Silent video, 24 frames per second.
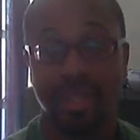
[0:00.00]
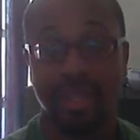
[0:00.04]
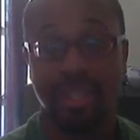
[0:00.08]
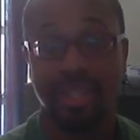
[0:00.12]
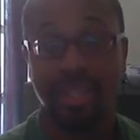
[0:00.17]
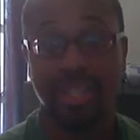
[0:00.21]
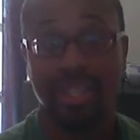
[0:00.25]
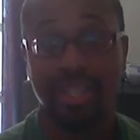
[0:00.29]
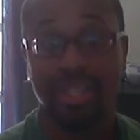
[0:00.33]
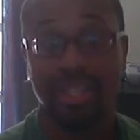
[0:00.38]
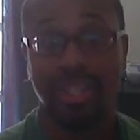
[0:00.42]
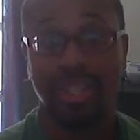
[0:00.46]
But
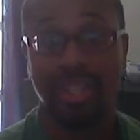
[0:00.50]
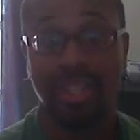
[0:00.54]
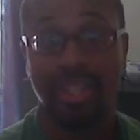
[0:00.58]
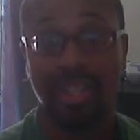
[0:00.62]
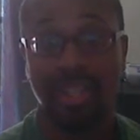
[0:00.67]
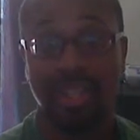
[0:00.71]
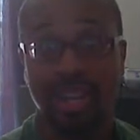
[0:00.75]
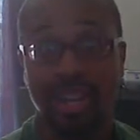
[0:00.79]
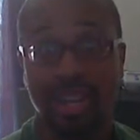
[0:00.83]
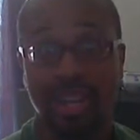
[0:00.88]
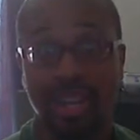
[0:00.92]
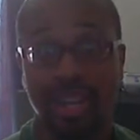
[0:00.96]
the sister
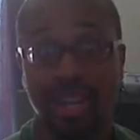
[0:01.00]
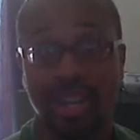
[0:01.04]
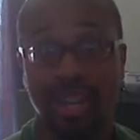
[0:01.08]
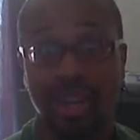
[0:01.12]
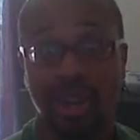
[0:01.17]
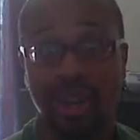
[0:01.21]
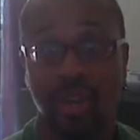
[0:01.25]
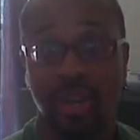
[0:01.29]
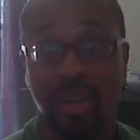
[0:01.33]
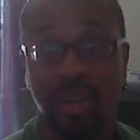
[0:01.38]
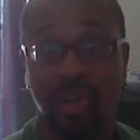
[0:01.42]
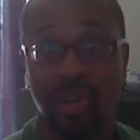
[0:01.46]
Tanil, the
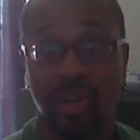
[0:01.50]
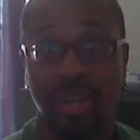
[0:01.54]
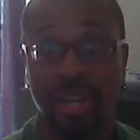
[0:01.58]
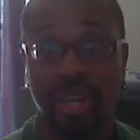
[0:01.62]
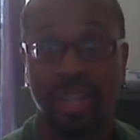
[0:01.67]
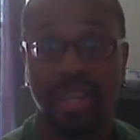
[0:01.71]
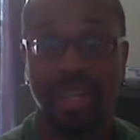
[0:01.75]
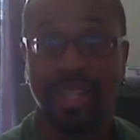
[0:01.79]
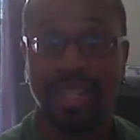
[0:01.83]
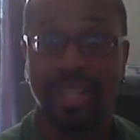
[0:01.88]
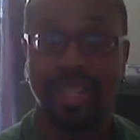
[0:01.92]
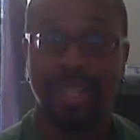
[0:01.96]
only one
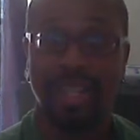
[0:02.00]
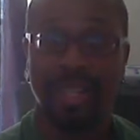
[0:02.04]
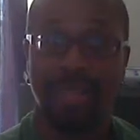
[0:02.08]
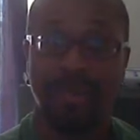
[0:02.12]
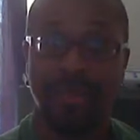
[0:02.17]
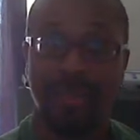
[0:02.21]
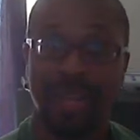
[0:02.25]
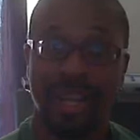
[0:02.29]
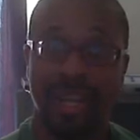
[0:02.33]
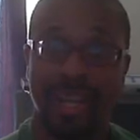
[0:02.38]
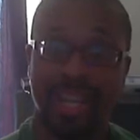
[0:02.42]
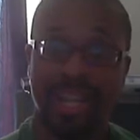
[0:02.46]
that, that
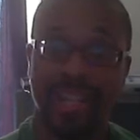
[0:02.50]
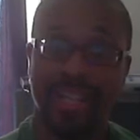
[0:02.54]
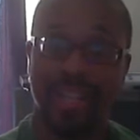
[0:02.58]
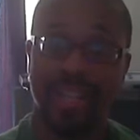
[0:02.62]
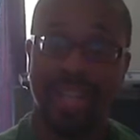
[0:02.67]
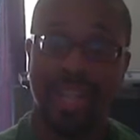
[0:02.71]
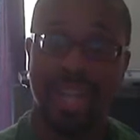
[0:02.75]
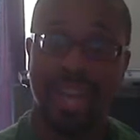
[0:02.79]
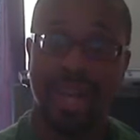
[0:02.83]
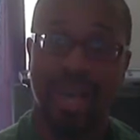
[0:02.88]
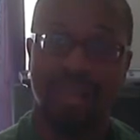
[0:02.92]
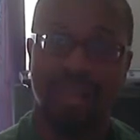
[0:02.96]
that been nice to
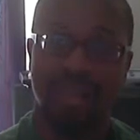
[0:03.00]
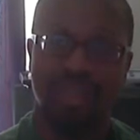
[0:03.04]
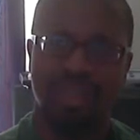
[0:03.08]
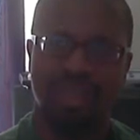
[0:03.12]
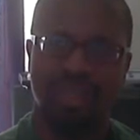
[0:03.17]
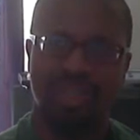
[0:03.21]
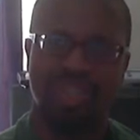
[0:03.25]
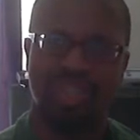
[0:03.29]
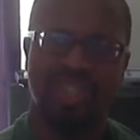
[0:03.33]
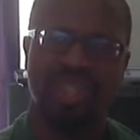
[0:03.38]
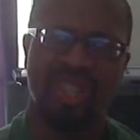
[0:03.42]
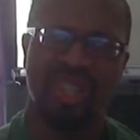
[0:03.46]
Domino,
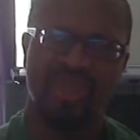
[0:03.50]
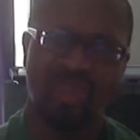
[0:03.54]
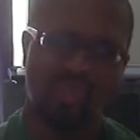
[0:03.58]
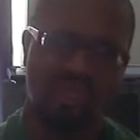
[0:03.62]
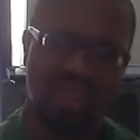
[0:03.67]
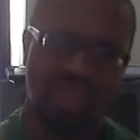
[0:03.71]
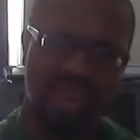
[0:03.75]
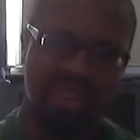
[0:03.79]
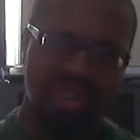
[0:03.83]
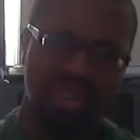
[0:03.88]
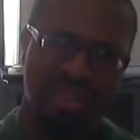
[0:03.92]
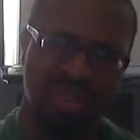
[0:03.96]

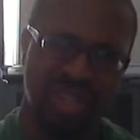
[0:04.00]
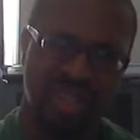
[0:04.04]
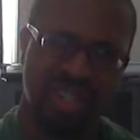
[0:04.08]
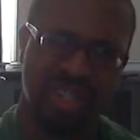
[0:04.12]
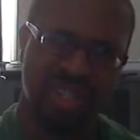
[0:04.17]
somewhat.